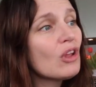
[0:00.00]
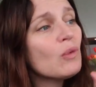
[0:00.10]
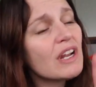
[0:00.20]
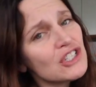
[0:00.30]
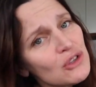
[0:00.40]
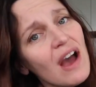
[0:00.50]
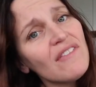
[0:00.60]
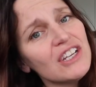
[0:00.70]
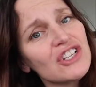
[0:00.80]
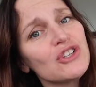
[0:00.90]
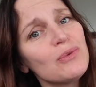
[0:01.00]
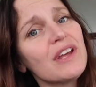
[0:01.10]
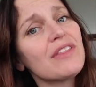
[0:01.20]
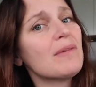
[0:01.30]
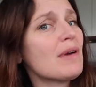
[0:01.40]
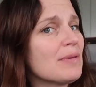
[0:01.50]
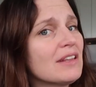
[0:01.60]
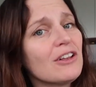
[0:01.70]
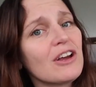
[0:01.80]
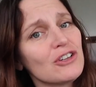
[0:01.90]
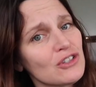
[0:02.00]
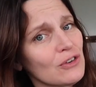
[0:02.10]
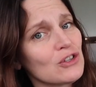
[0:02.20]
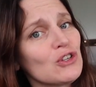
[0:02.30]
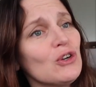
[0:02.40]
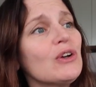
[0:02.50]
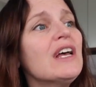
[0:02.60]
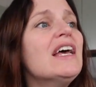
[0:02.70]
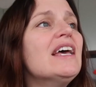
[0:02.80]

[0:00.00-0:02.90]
What I do have an issue with that might be a little controversial